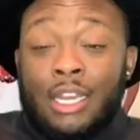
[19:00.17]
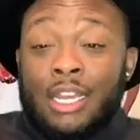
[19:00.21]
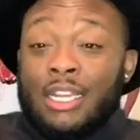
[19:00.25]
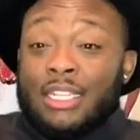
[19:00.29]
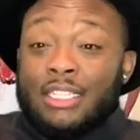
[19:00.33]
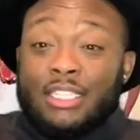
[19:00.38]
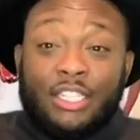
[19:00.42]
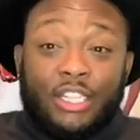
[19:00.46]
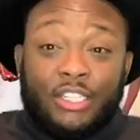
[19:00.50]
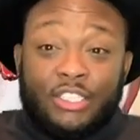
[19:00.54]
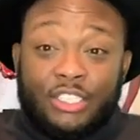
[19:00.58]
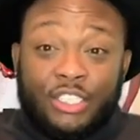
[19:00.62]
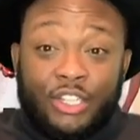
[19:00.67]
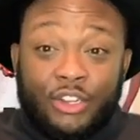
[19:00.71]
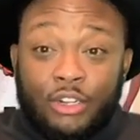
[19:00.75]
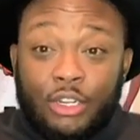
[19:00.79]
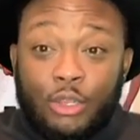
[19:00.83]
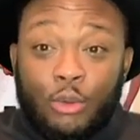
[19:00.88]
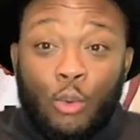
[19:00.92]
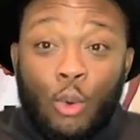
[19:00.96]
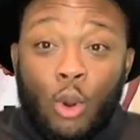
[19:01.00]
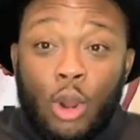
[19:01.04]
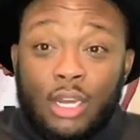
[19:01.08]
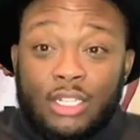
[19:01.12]
Sincerely
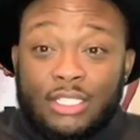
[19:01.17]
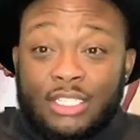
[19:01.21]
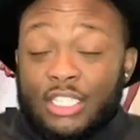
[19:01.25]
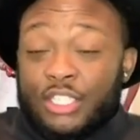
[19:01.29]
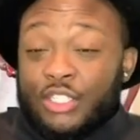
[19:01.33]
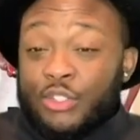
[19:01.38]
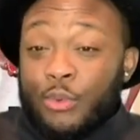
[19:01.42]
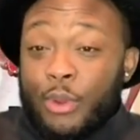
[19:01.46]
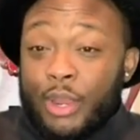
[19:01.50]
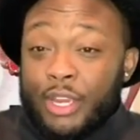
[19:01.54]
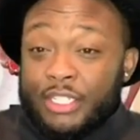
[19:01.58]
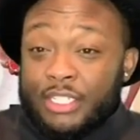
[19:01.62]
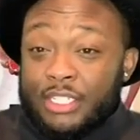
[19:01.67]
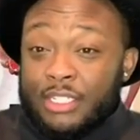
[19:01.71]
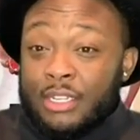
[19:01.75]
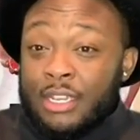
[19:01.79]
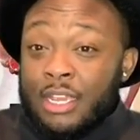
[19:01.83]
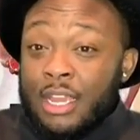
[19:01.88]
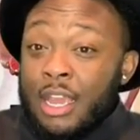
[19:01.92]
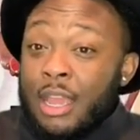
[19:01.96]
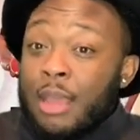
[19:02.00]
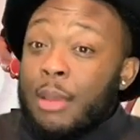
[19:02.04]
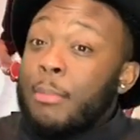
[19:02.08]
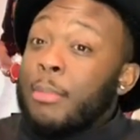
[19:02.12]
Ward situation
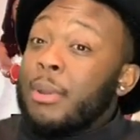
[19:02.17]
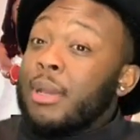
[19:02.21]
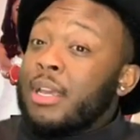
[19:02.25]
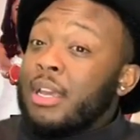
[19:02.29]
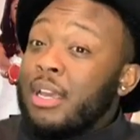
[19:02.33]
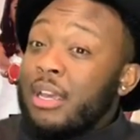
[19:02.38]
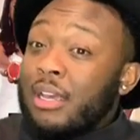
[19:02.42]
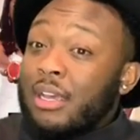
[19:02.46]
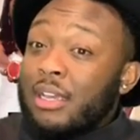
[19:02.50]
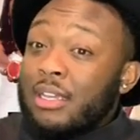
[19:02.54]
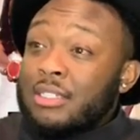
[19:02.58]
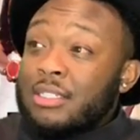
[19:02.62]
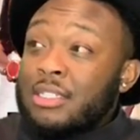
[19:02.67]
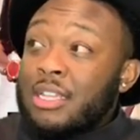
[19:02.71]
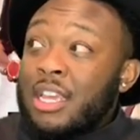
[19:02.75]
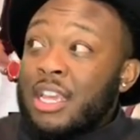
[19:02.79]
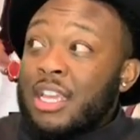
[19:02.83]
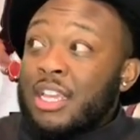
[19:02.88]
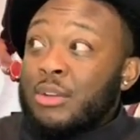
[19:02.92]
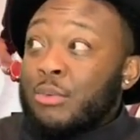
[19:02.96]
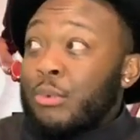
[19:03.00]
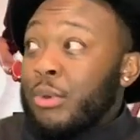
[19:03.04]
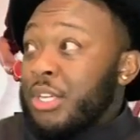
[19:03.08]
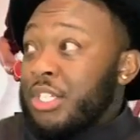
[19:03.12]
because
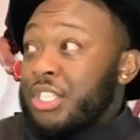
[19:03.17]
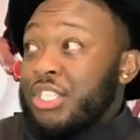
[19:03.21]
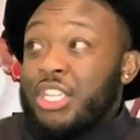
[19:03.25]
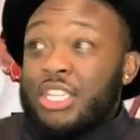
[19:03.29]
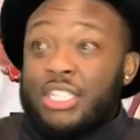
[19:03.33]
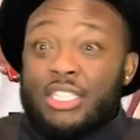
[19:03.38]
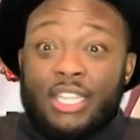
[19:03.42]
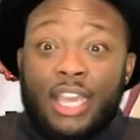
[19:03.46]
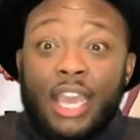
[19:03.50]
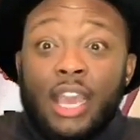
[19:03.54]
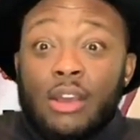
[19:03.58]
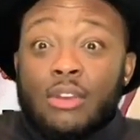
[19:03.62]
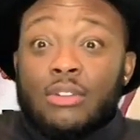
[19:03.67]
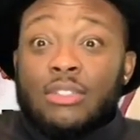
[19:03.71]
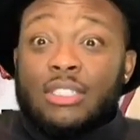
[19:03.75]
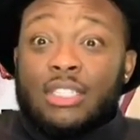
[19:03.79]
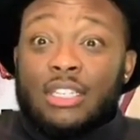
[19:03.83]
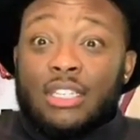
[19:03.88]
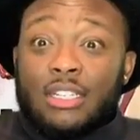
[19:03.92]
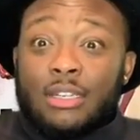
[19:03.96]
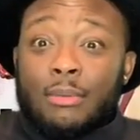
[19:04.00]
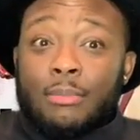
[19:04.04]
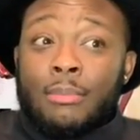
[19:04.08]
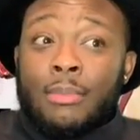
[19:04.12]
what she tells
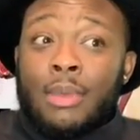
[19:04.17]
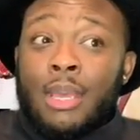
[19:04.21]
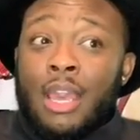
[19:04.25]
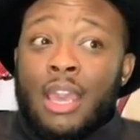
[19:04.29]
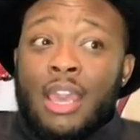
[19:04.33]
them,